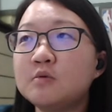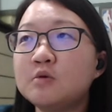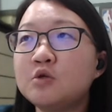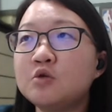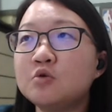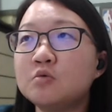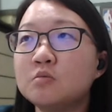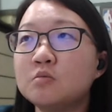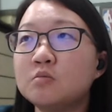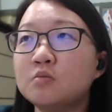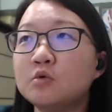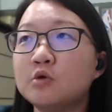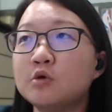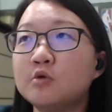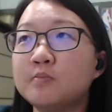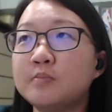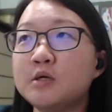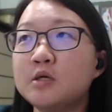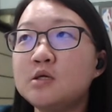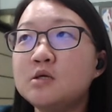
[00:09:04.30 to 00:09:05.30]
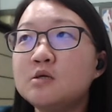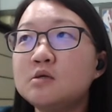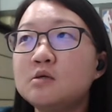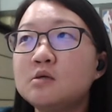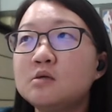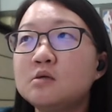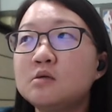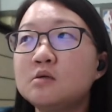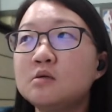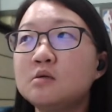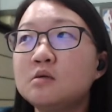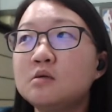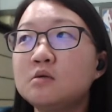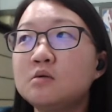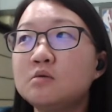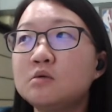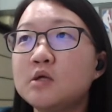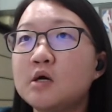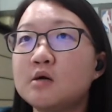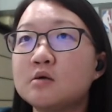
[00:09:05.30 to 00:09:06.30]
cube will be
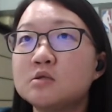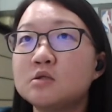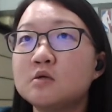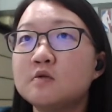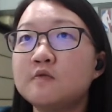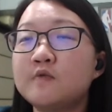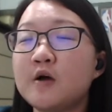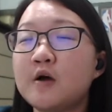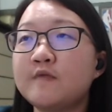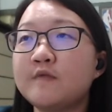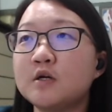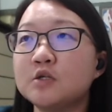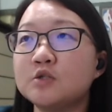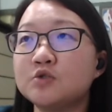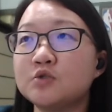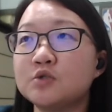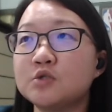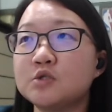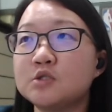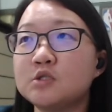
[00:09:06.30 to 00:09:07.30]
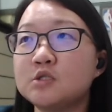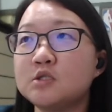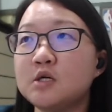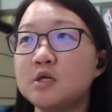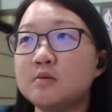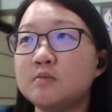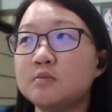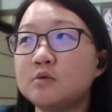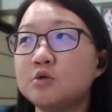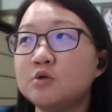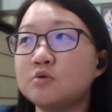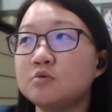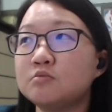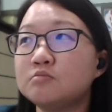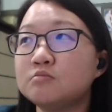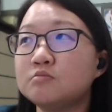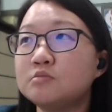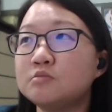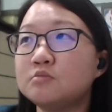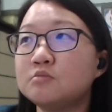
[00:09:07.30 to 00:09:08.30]
2,500 cm cube.
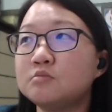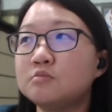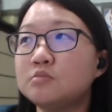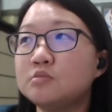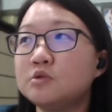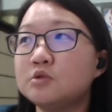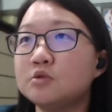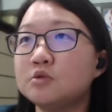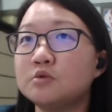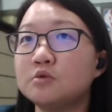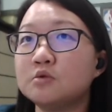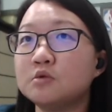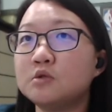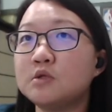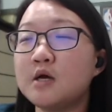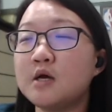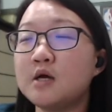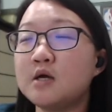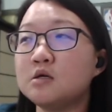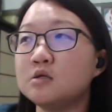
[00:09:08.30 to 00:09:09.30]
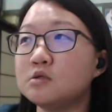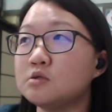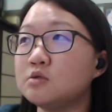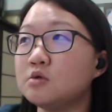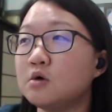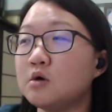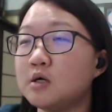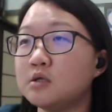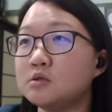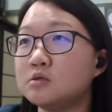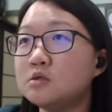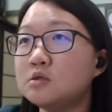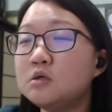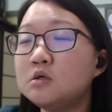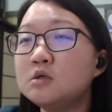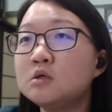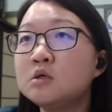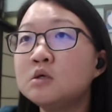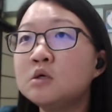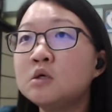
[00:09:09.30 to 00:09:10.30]
So that is your answer.
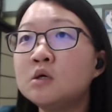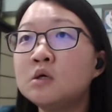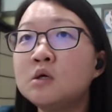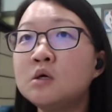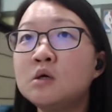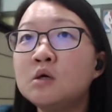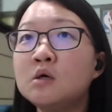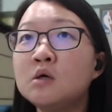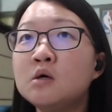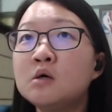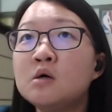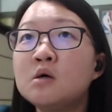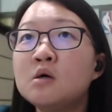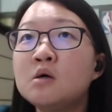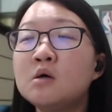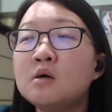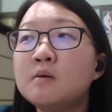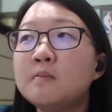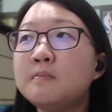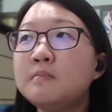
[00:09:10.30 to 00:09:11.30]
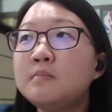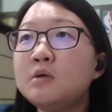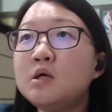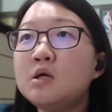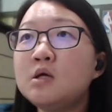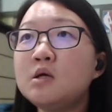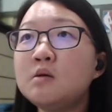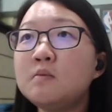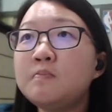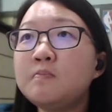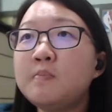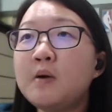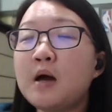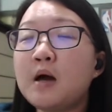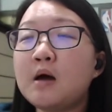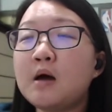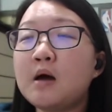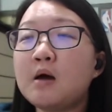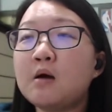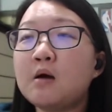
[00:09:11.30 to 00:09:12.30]
B, part 1.
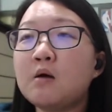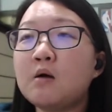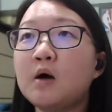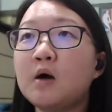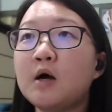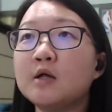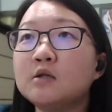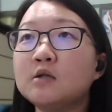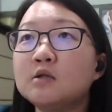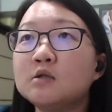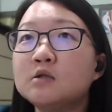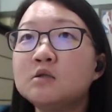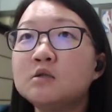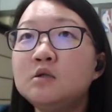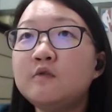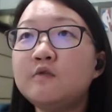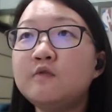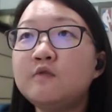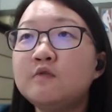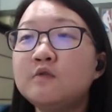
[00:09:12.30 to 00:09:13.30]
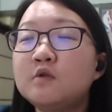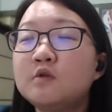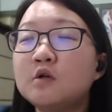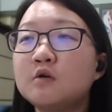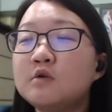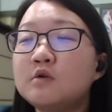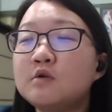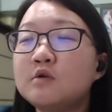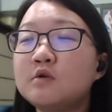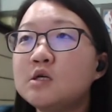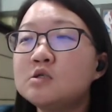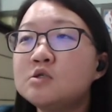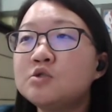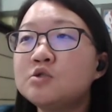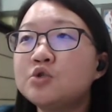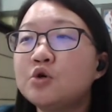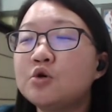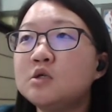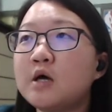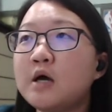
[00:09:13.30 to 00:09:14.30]
Give the readings shown in the
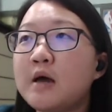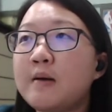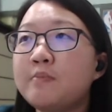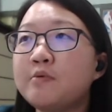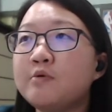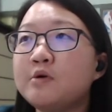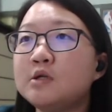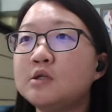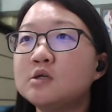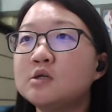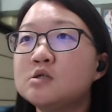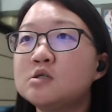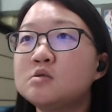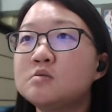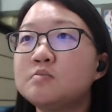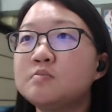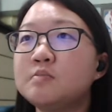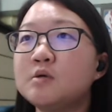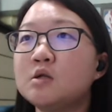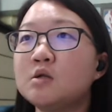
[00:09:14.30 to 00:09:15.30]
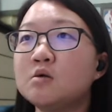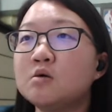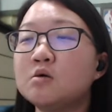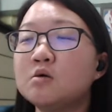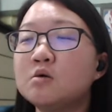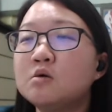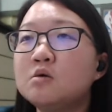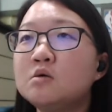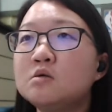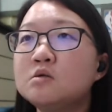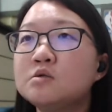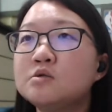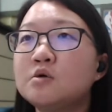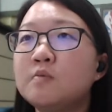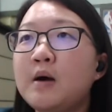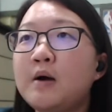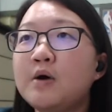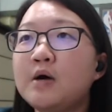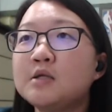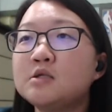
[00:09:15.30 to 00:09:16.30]
apparatus below. So part 1 is
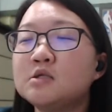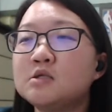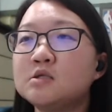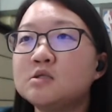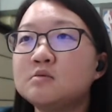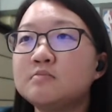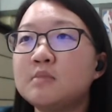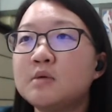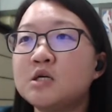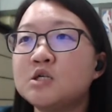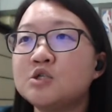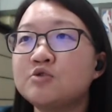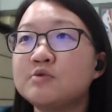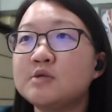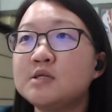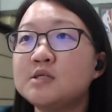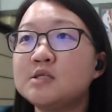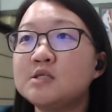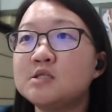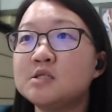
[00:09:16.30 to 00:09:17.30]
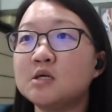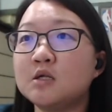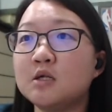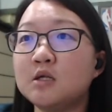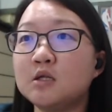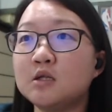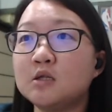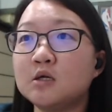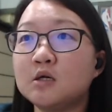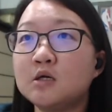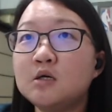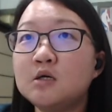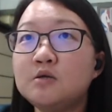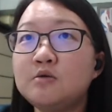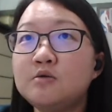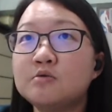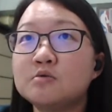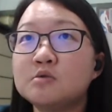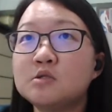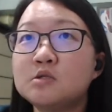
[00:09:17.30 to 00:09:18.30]
measuring cylinder. You see
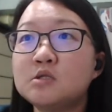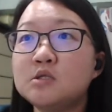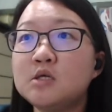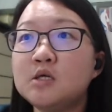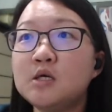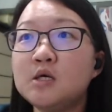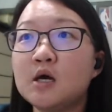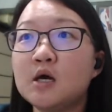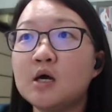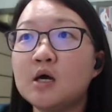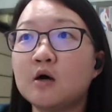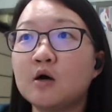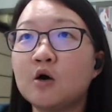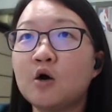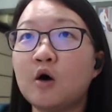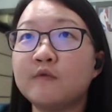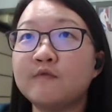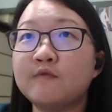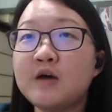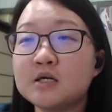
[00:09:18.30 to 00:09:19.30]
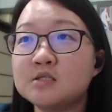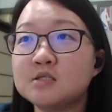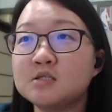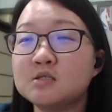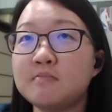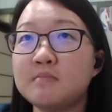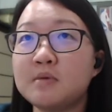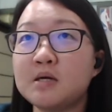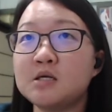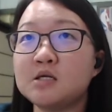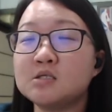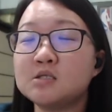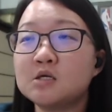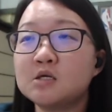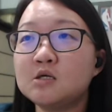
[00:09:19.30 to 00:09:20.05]
a convex meniscus.